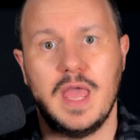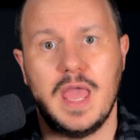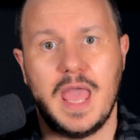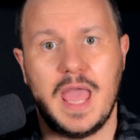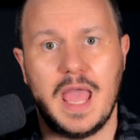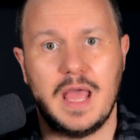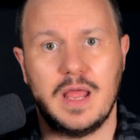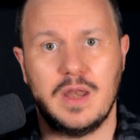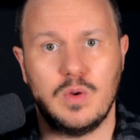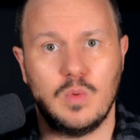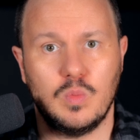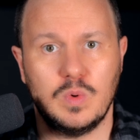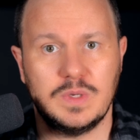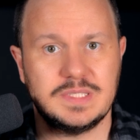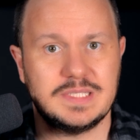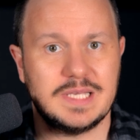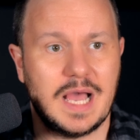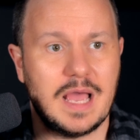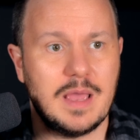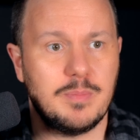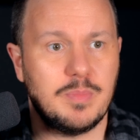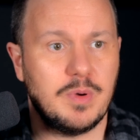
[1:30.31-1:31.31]
And what
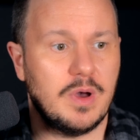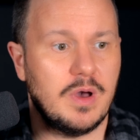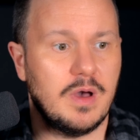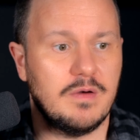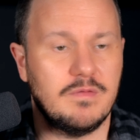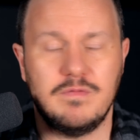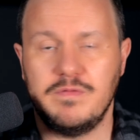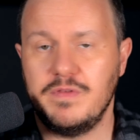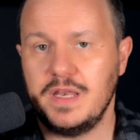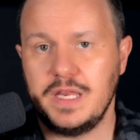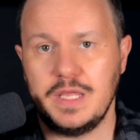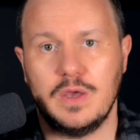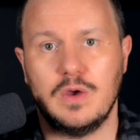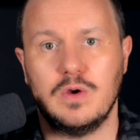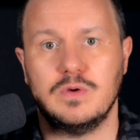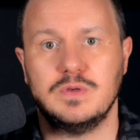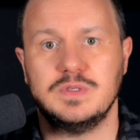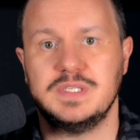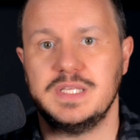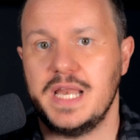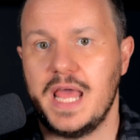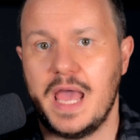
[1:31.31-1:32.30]
type of
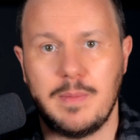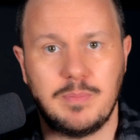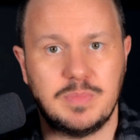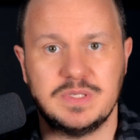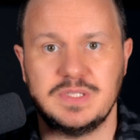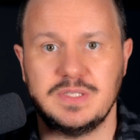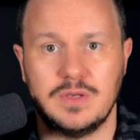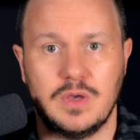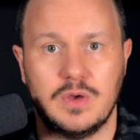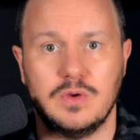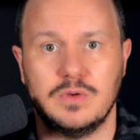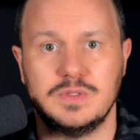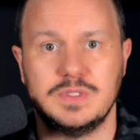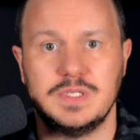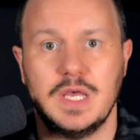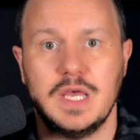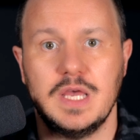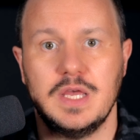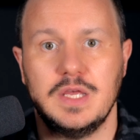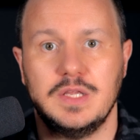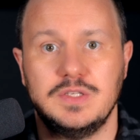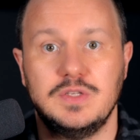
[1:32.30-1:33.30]
videos and episodes
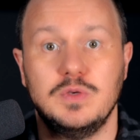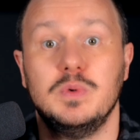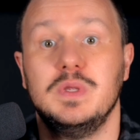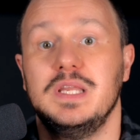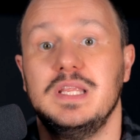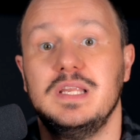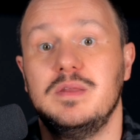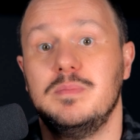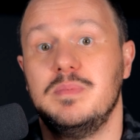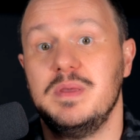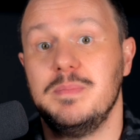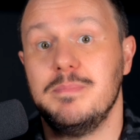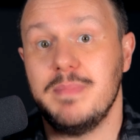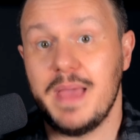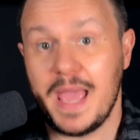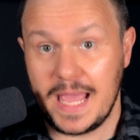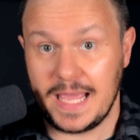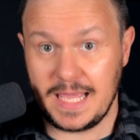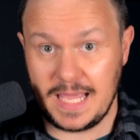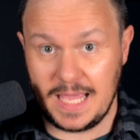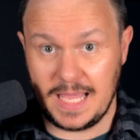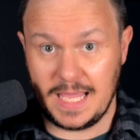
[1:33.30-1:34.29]
do we need to be
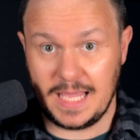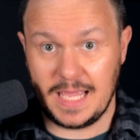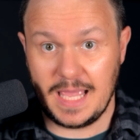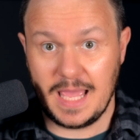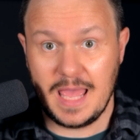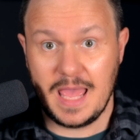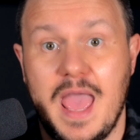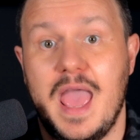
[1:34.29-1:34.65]
making?